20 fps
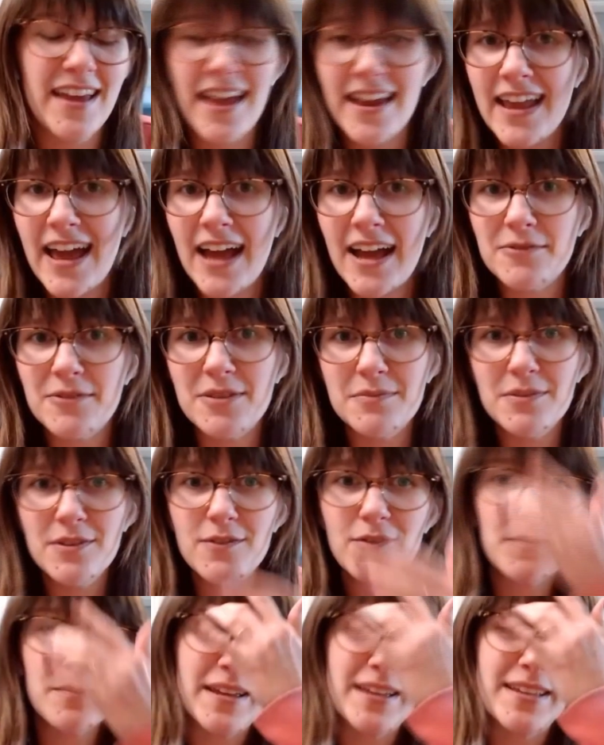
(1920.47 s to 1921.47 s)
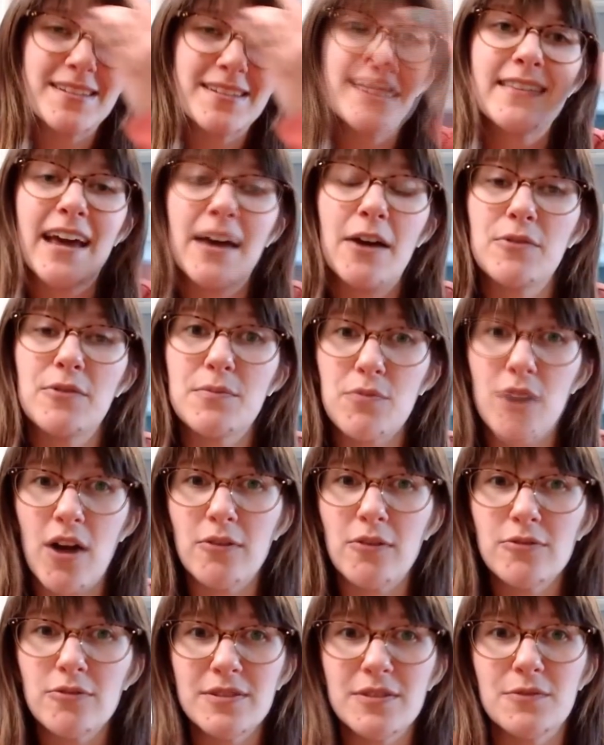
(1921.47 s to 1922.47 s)
And had we moved based on that, we
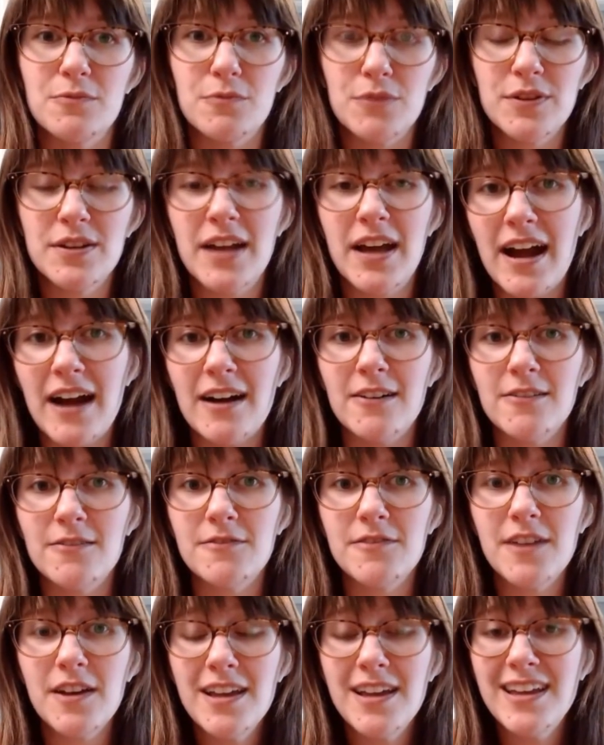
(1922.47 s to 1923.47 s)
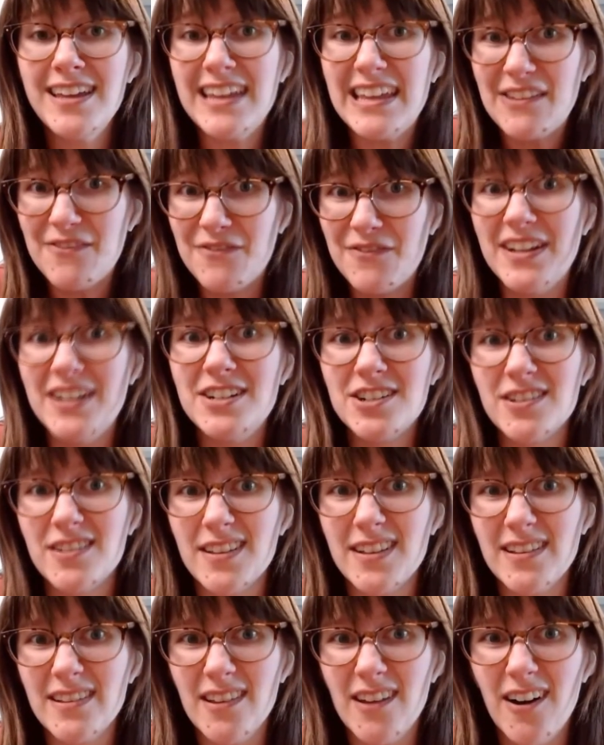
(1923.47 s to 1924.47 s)
probably would have
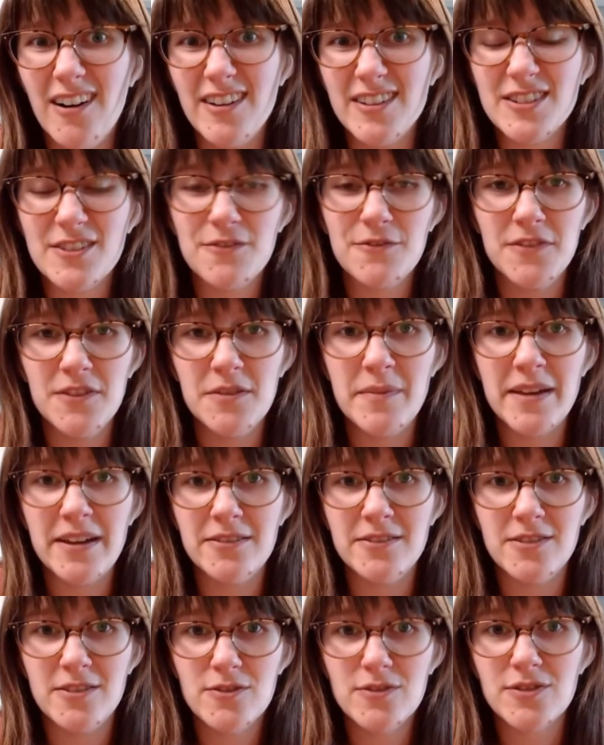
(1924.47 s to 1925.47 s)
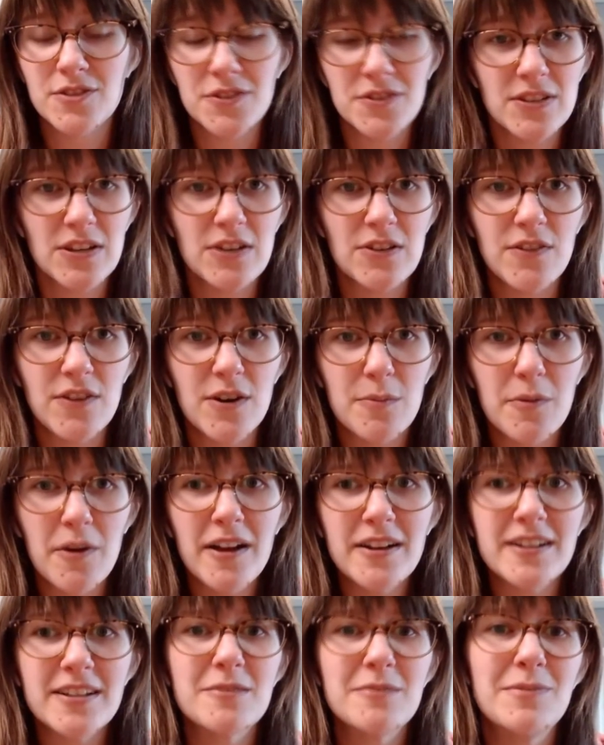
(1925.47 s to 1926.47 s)
eventually lost female users of our
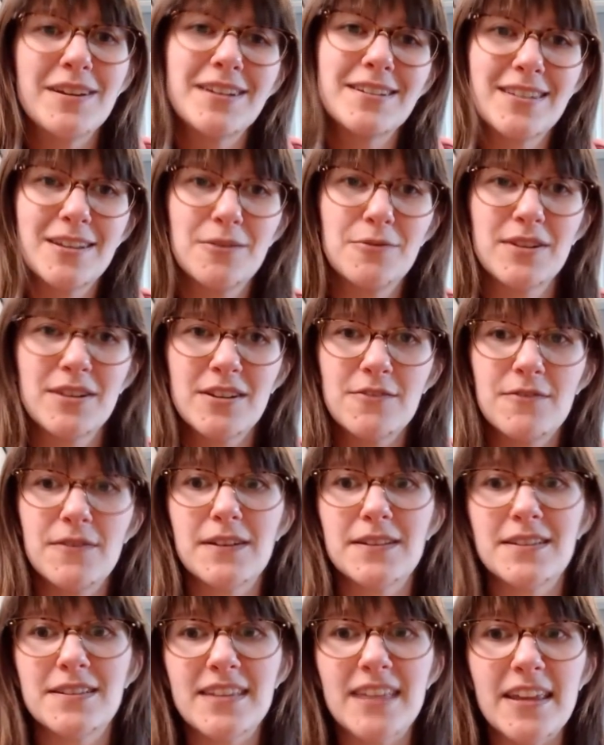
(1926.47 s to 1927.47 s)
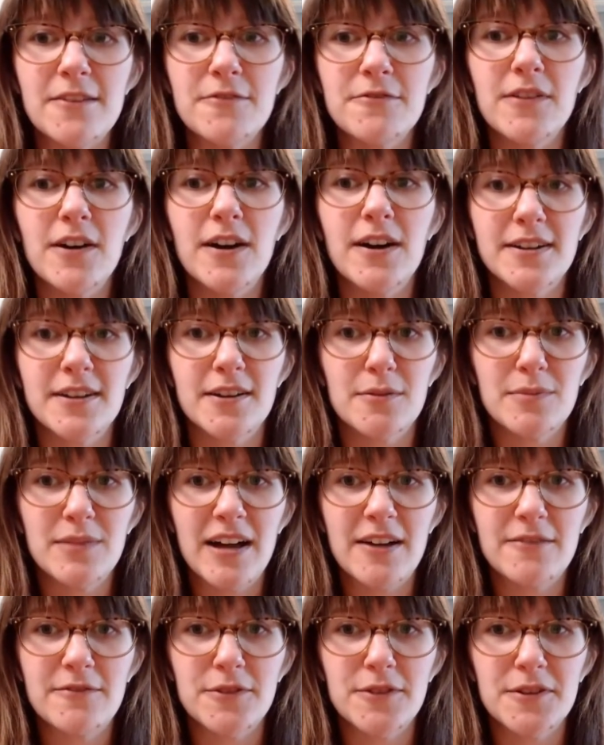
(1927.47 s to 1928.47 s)
product because they wouldn't have felt safe on our
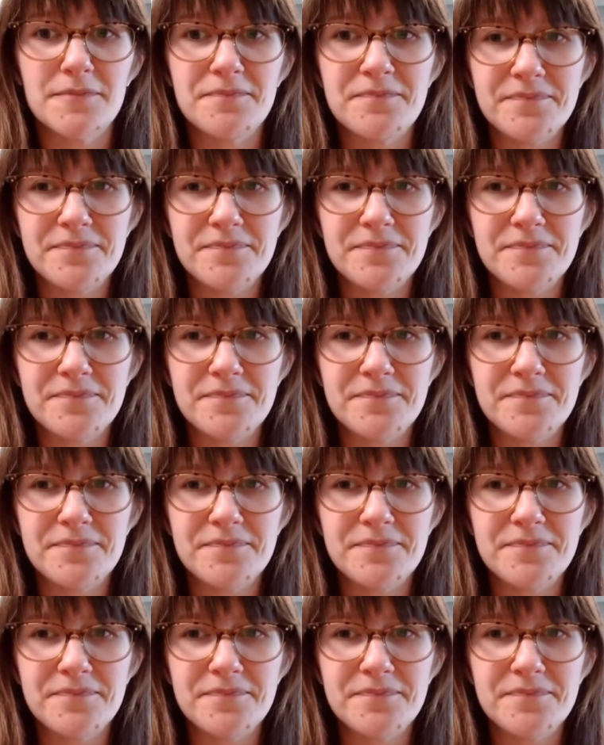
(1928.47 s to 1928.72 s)
platform.